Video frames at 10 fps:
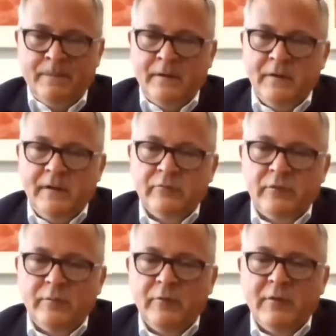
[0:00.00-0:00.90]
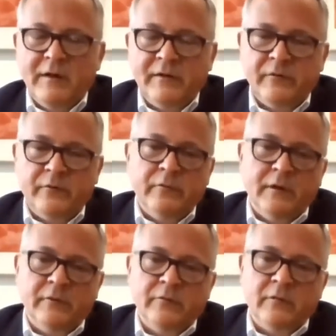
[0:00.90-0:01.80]
It wouldn't be wise
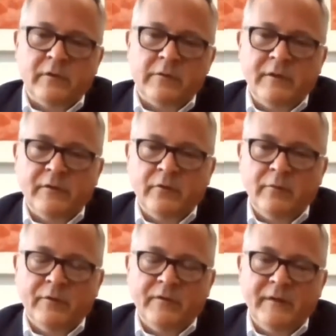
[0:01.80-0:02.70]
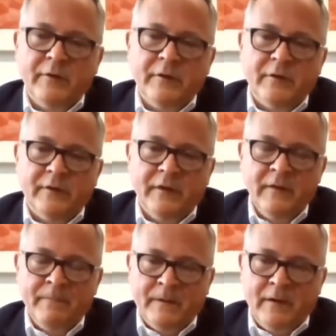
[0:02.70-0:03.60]
to authorize a global stablecoin
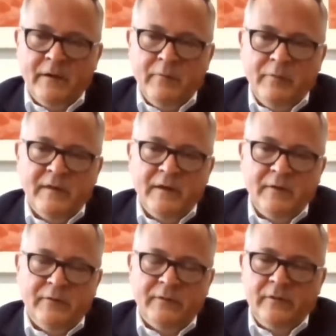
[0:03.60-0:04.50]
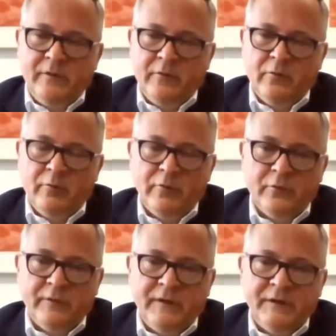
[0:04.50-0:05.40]
without global
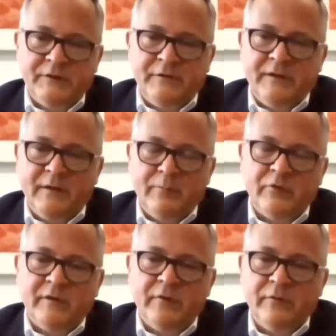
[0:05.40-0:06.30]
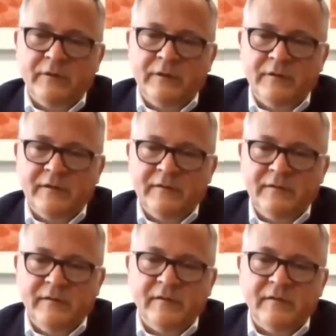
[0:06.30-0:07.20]
coordination. I'm pretty confident that
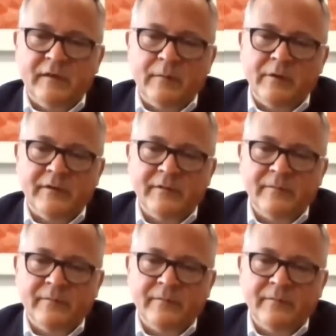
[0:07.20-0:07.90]
this is taking place.